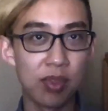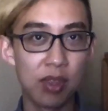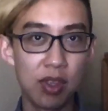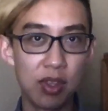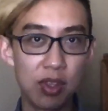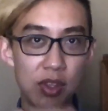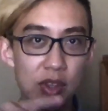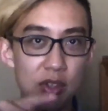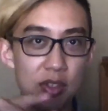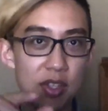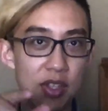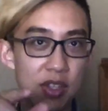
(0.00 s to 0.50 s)

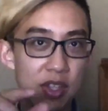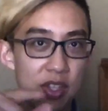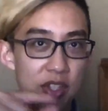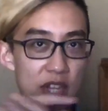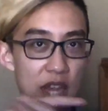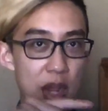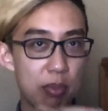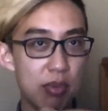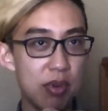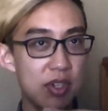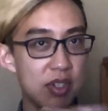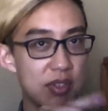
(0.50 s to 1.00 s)
using the
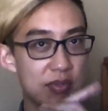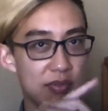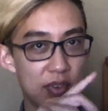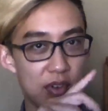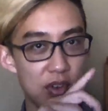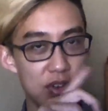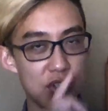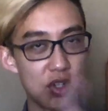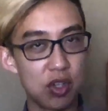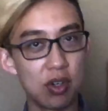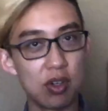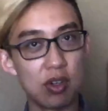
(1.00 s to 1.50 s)
Japanese
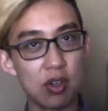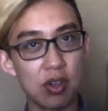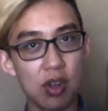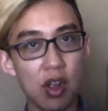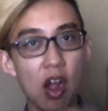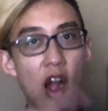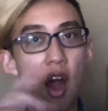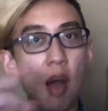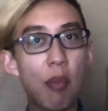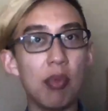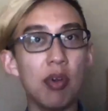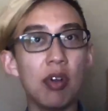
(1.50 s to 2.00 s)
version
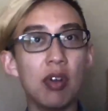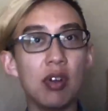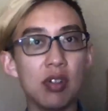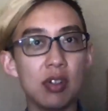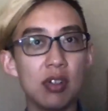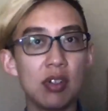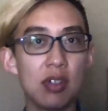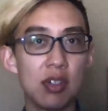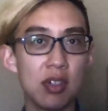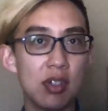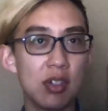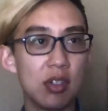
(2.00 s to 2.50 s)
comma,
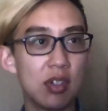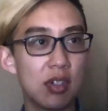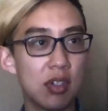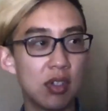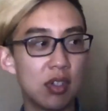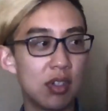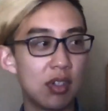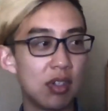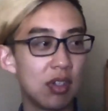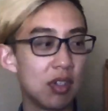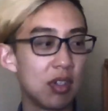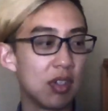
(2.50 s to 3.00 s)

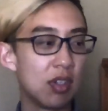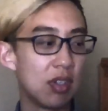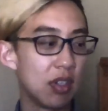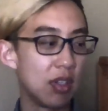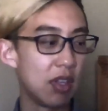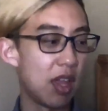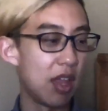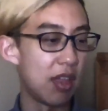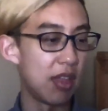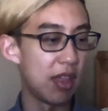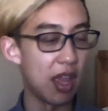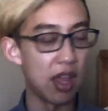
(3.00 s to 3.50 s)

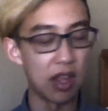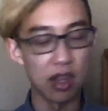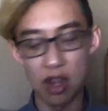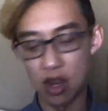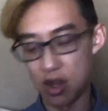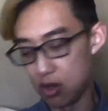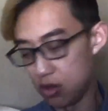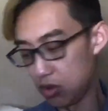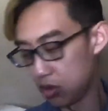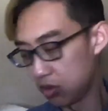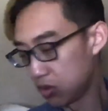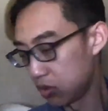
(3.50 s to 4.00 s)
and that
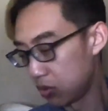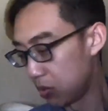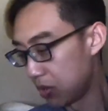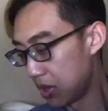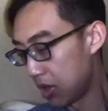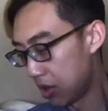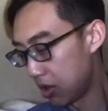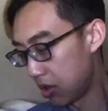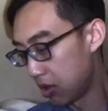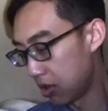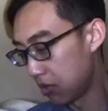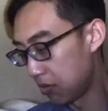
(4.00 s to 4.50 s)
kind of looks
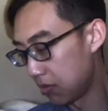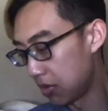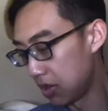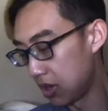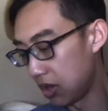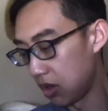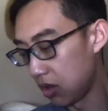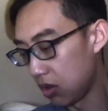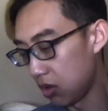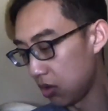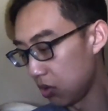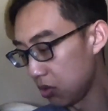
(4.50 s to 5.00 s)
weird,
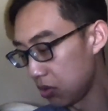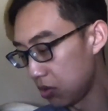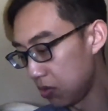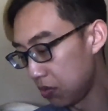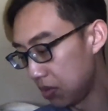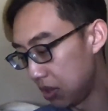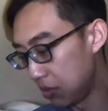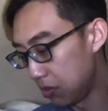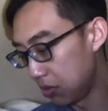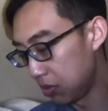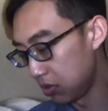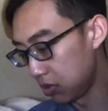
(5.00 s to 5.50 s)
but older
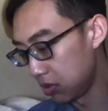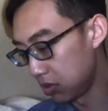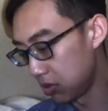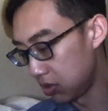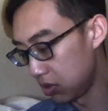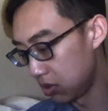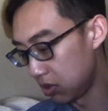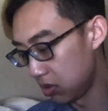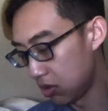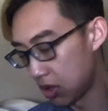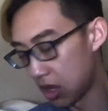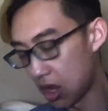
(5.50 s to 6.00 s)
people
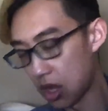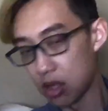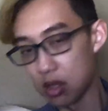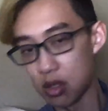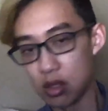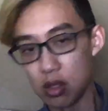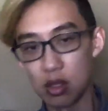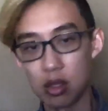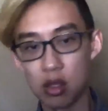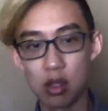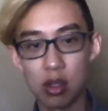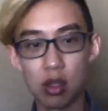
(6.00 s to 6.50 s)
do that,
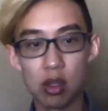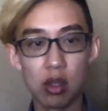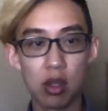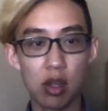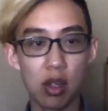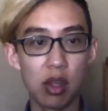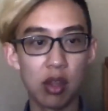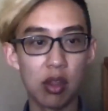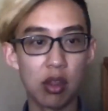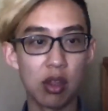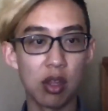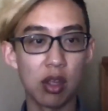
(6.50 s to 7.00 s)

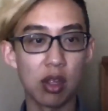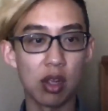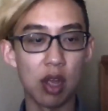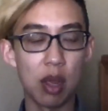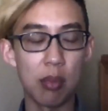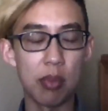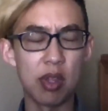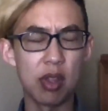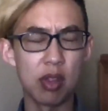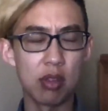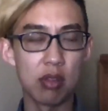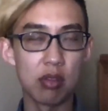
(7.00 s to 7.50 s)
I think. I
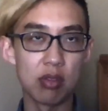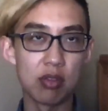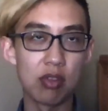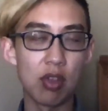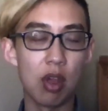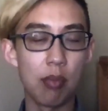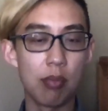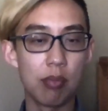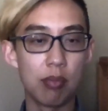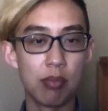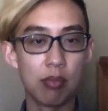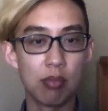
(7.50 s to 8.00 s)
mean,
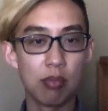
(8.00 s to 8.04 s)
some.